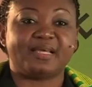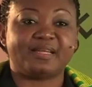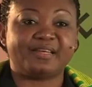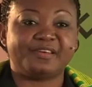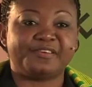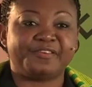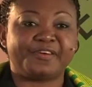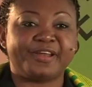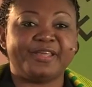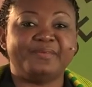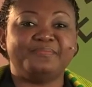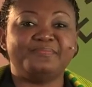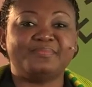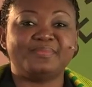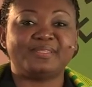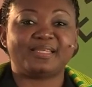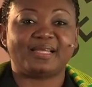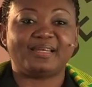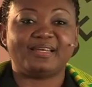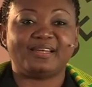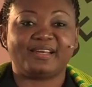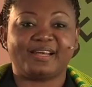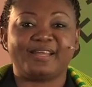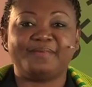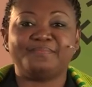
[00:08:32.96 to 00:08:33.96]
and dreams
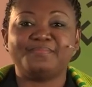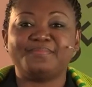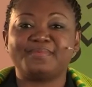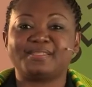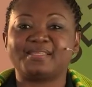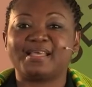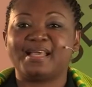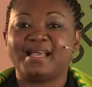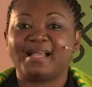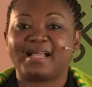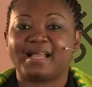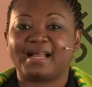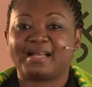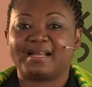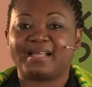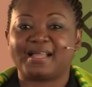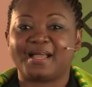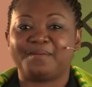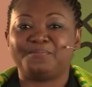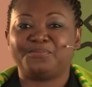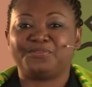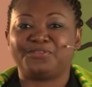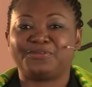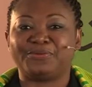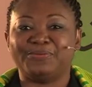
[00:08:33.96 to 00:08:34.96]
and dreams can
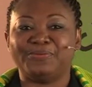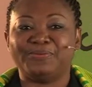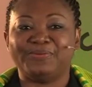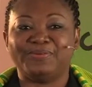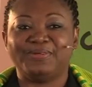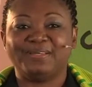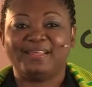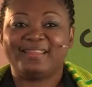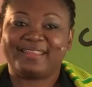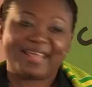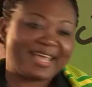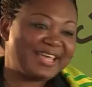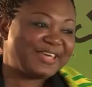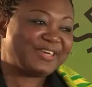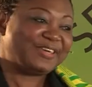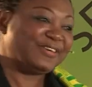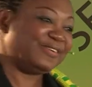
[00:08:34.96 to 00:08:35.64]
come through. Thank